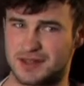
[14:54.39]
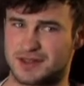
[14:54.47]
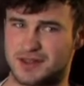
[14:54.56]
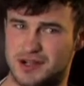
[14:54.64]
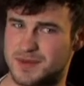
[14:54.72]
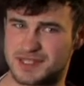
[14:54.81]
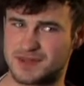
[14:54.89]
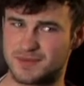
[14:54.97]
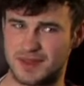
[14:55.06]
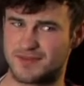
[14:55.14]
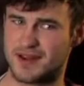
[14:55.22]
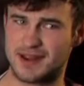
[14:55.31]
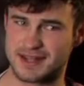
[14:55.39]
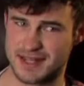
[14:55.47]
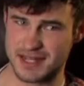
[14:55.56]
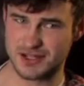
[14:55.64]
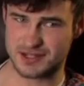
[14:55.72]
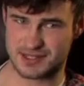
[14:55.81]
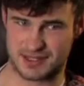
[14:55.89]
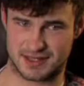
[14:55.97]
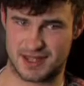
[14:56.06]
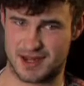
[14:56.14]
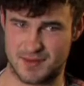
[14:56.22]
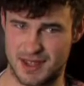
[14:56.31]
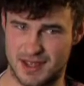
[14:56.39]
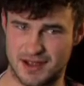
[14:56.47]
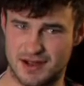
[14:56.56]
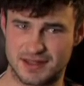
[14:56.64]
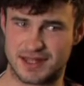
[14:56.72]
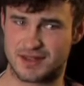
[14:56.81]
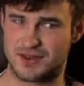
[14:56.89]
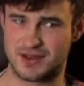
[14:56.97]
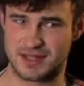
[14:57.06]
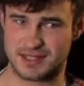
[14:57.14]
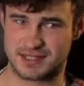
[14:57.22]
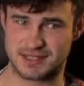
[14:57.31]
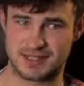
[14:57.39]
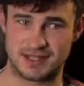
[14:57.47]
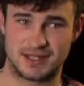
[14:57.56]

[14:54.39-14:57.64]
There could be something very dangerous in there making all that noise.